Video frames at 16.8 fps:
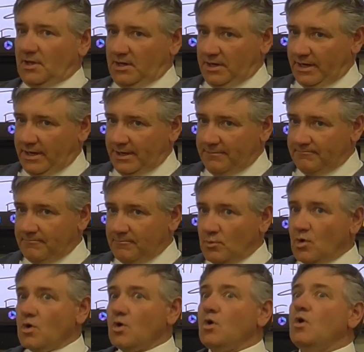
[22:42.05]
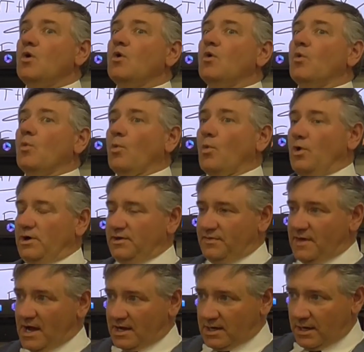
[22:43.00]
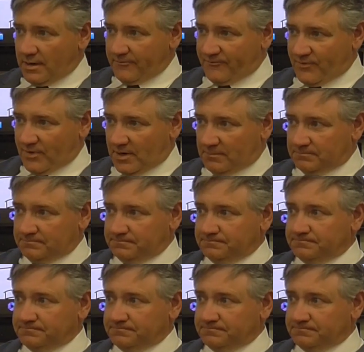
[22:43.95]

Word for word: Okay? Where did that come from?